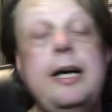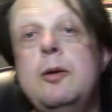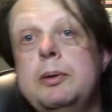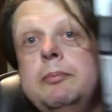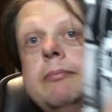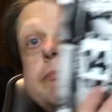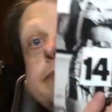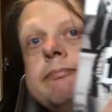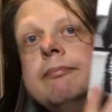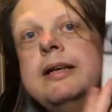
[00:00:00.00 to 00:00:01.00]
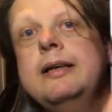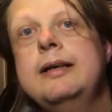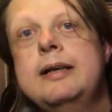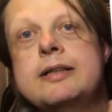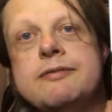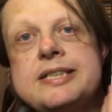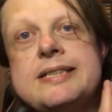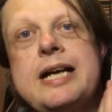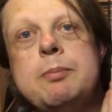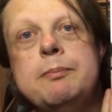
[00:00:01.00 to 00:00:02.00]
album. So this
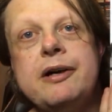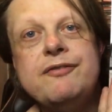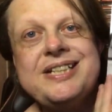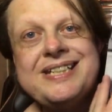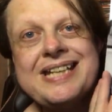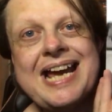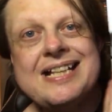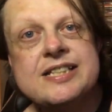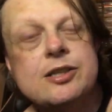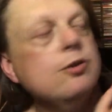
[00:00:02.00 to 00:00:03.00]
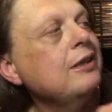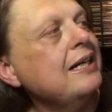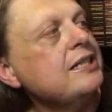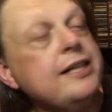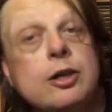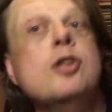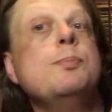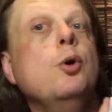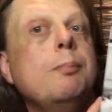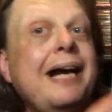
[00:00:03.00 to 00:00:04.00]
is an album by The Deads, who are actually a
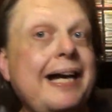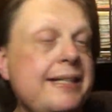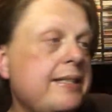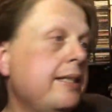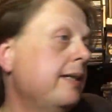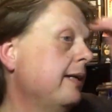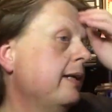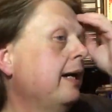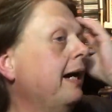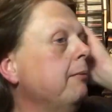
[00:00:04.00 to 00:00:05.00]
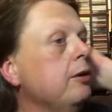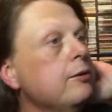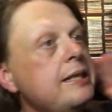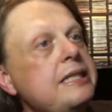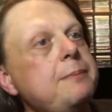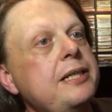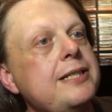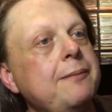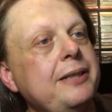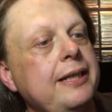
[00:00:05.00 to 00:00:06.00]
Gosport band. Who he's been
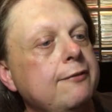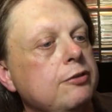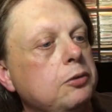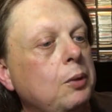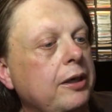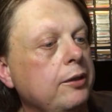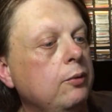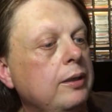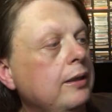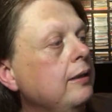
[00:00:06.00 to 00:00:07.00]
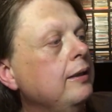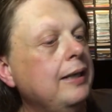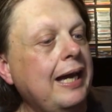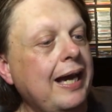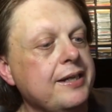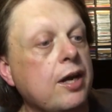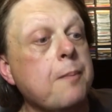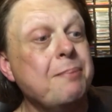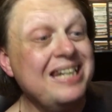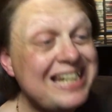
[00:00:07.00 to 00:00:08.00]
championing for a while, and
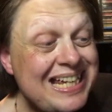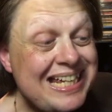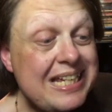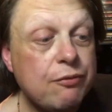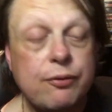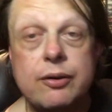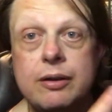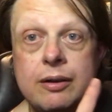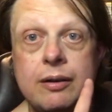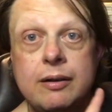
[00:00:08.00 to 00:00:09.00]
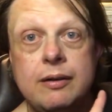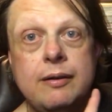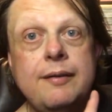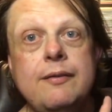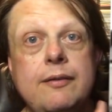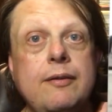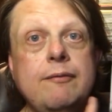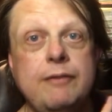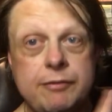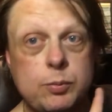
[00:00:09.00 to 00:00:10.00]
I believe
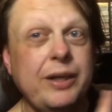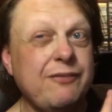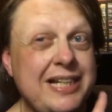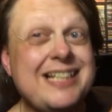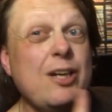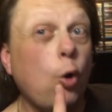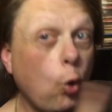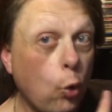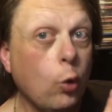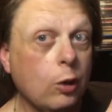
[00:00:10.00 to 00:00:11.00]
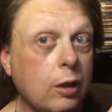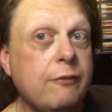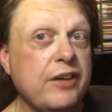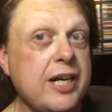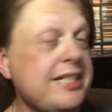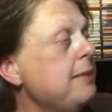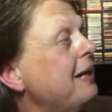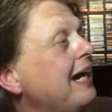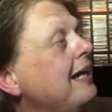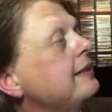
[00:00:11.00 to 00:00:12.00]
there was one of these in all 30
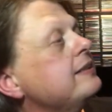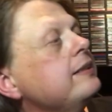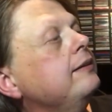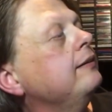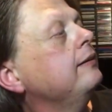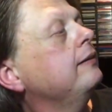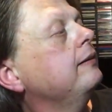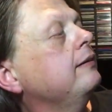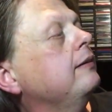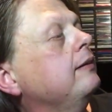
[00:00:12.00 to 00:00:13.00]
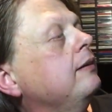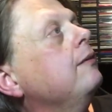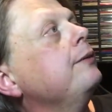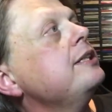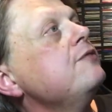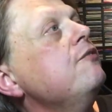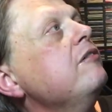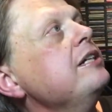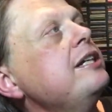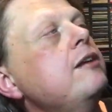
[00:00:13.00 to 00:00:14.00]
bags, which is
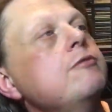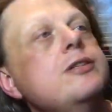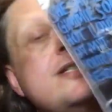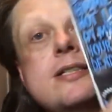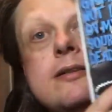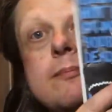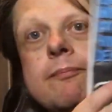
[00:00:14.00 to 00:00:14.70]
very generous.